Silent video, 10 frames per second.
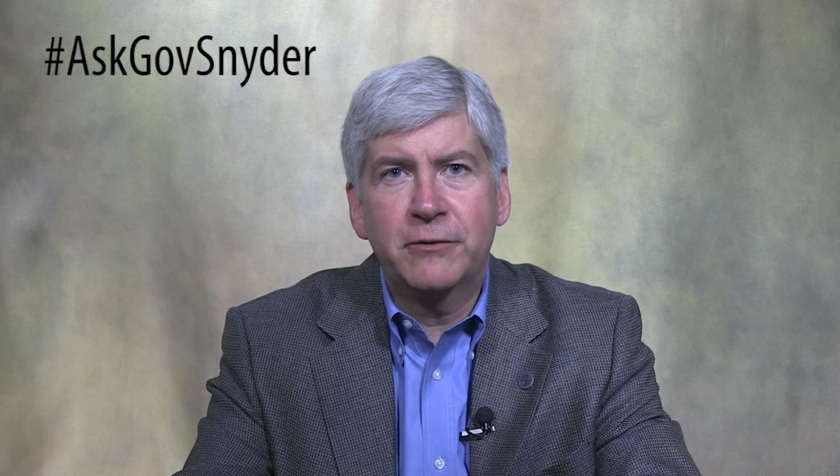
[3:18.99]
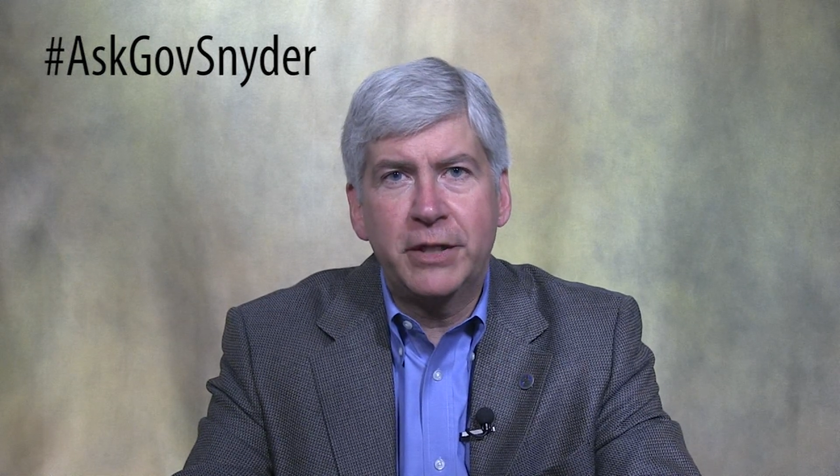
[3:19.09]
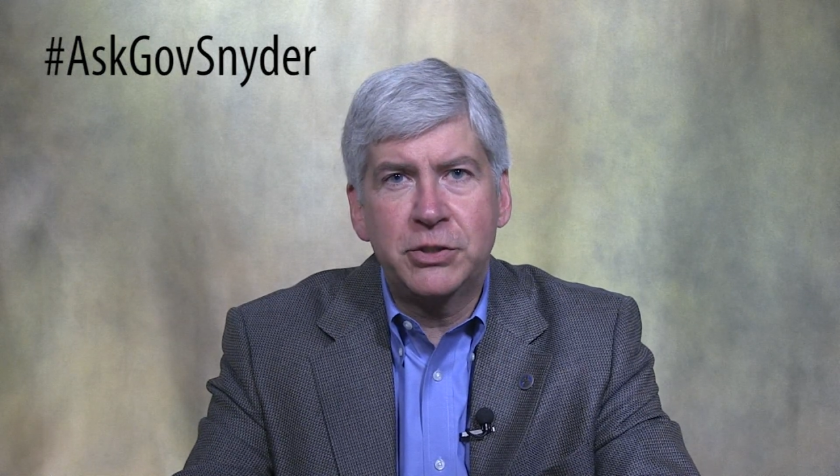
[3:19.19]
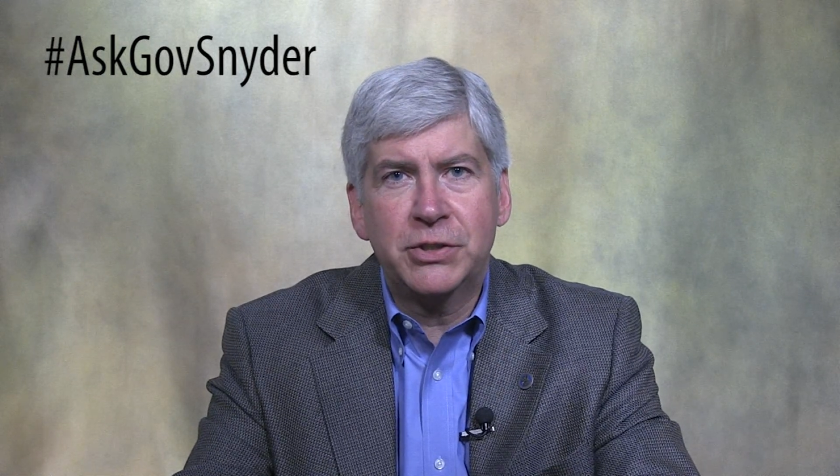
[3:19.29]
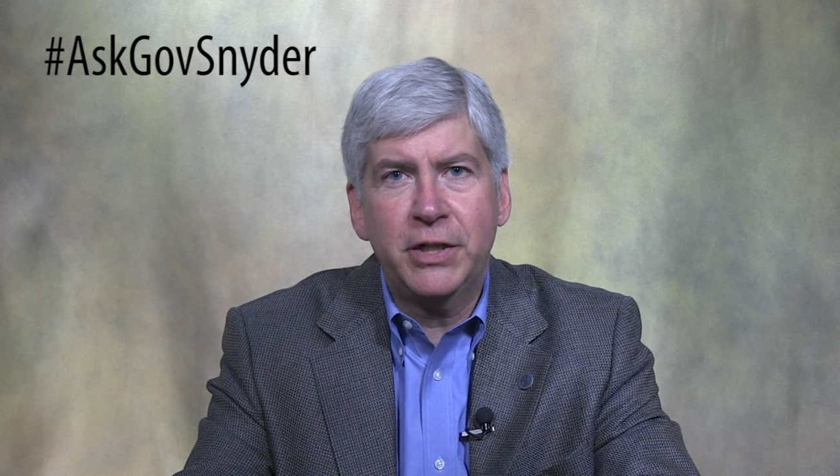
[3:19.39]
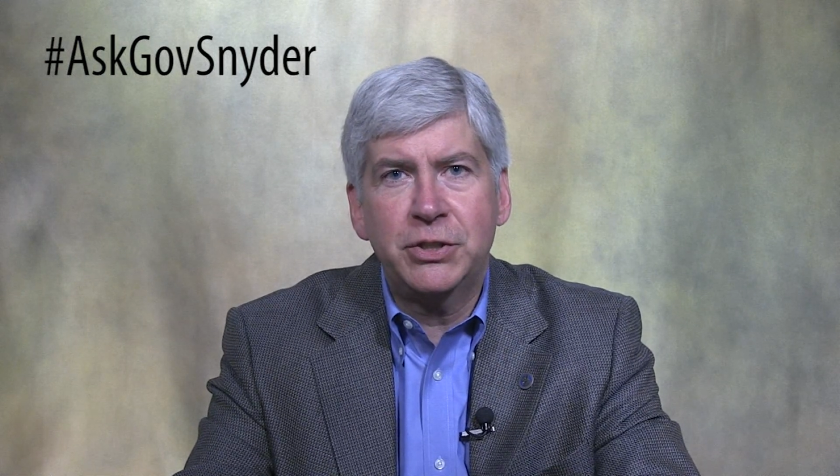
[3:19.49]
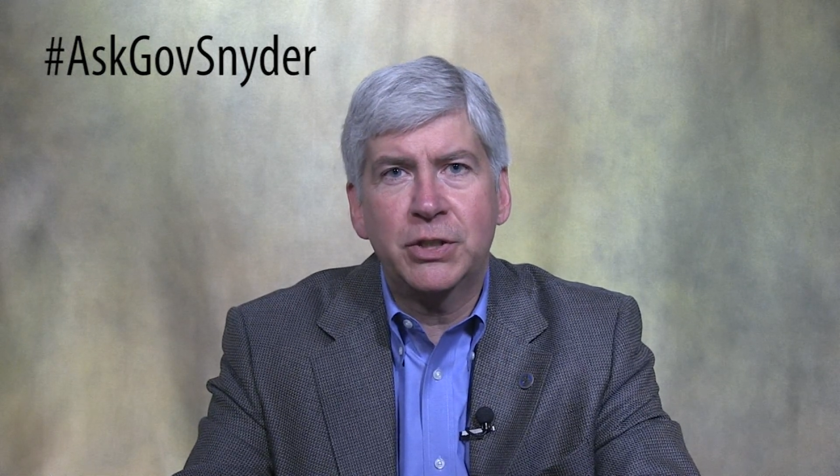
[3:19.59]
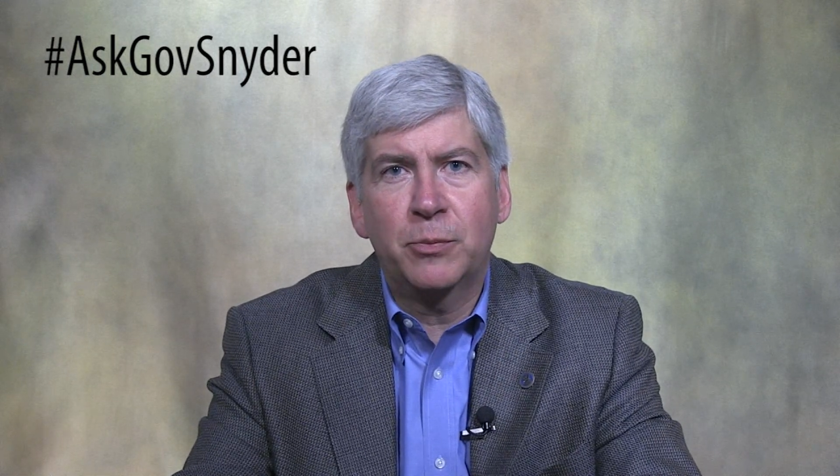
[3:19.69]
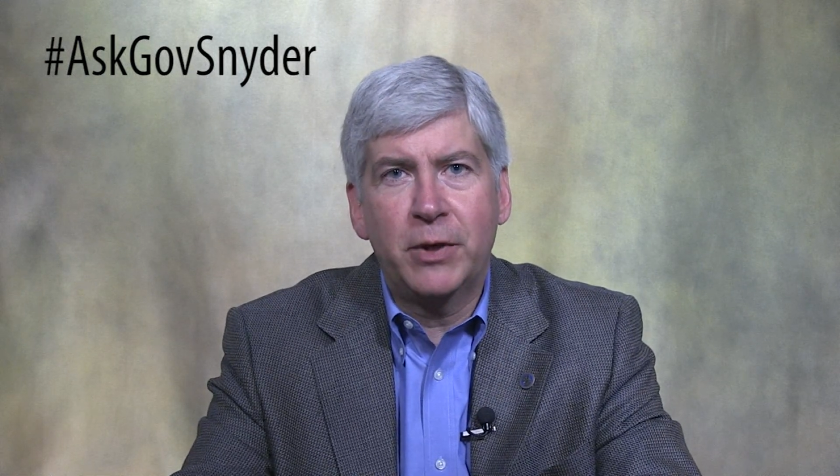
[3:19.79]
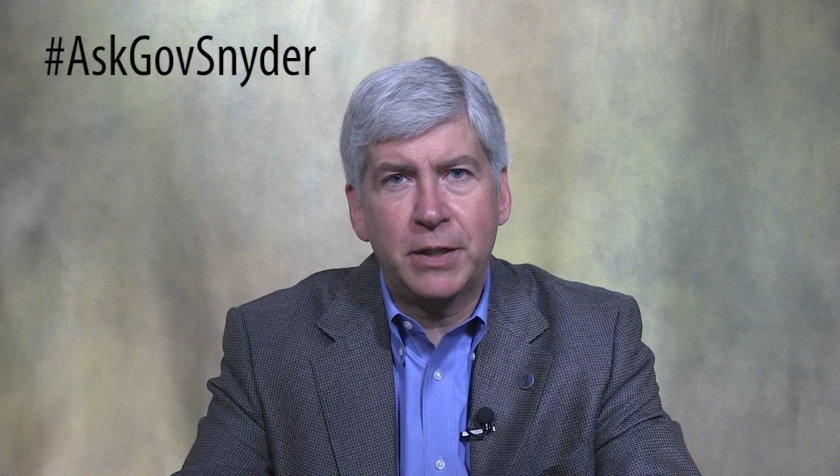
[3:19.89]
of
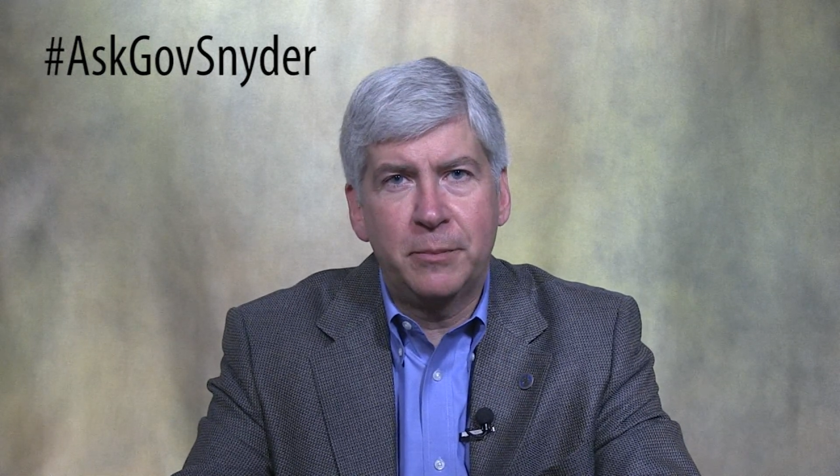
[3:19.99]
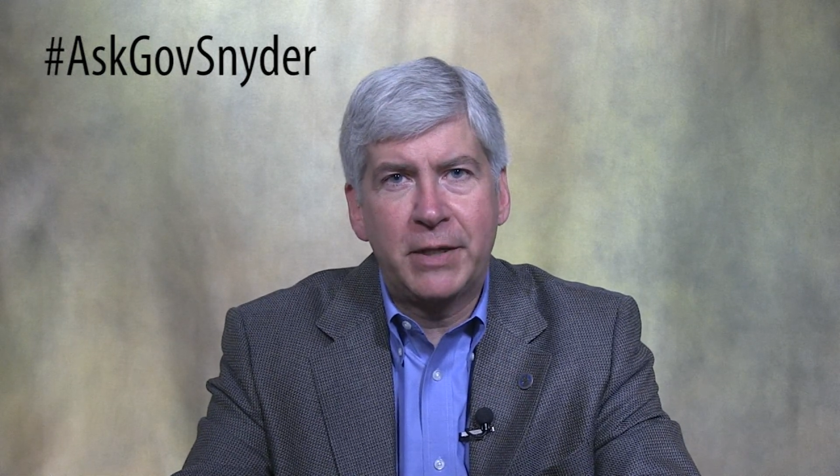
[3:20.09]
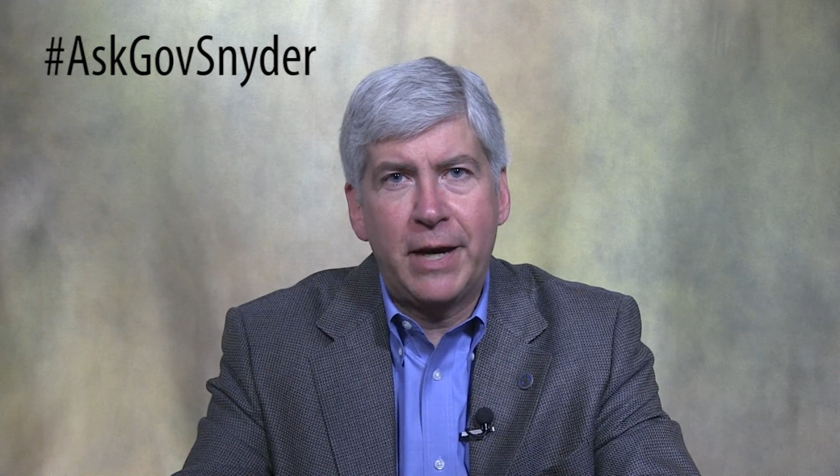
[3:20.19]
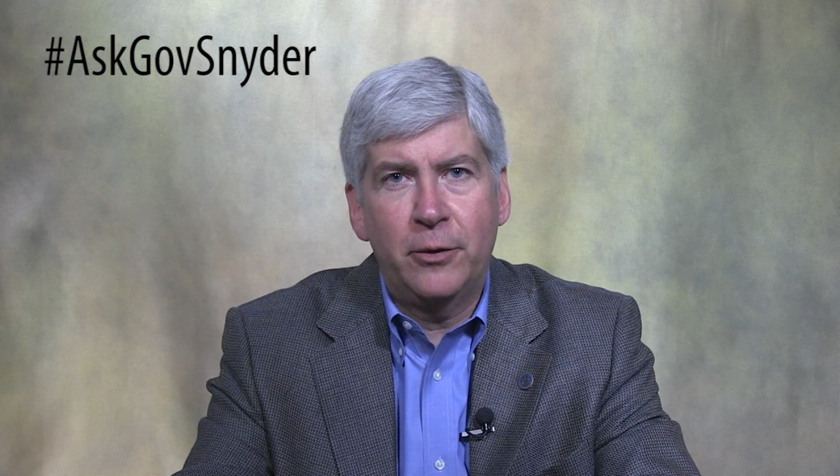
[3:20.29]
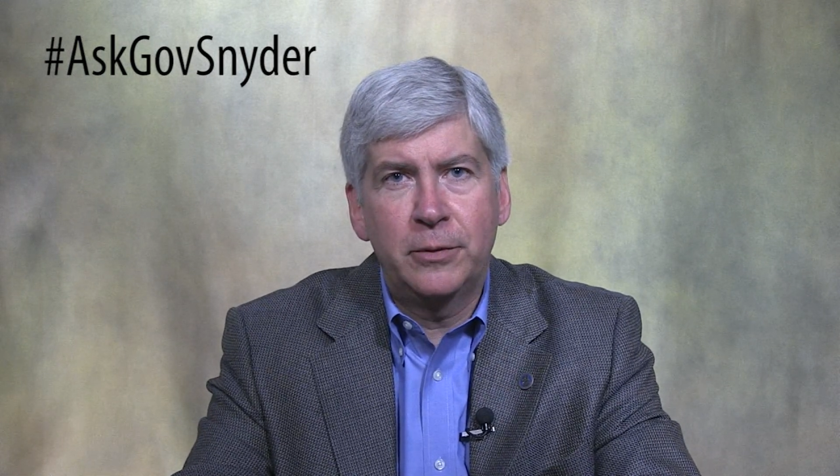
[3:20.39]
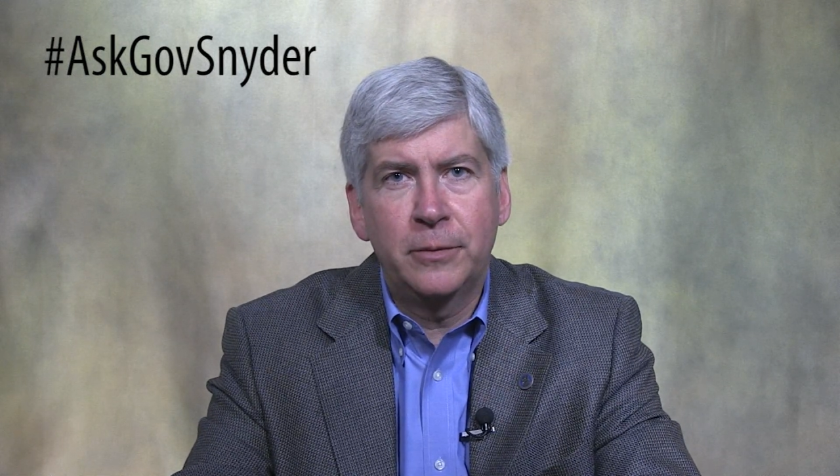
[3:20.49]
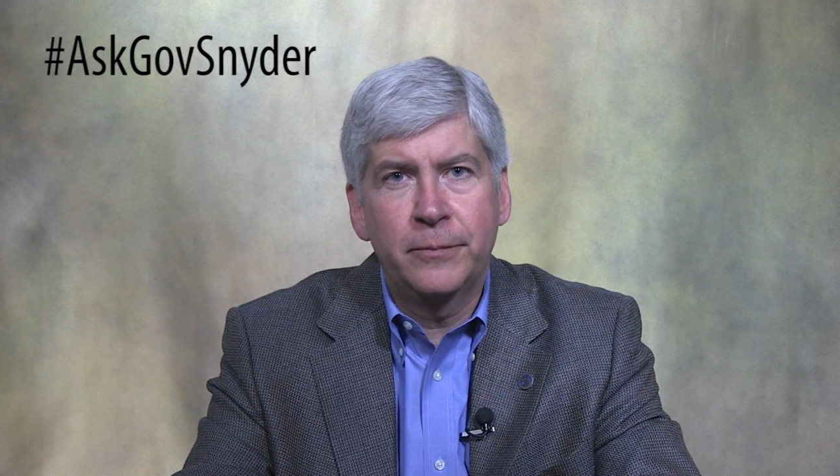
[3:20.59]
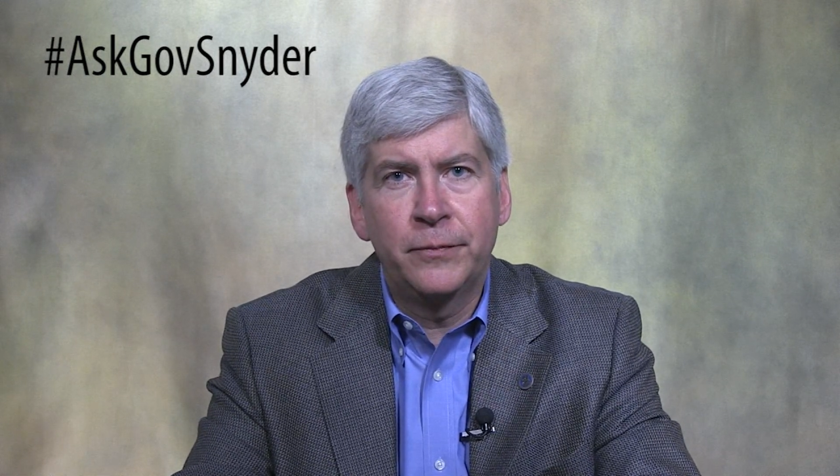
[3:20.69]
legislation to bring them down.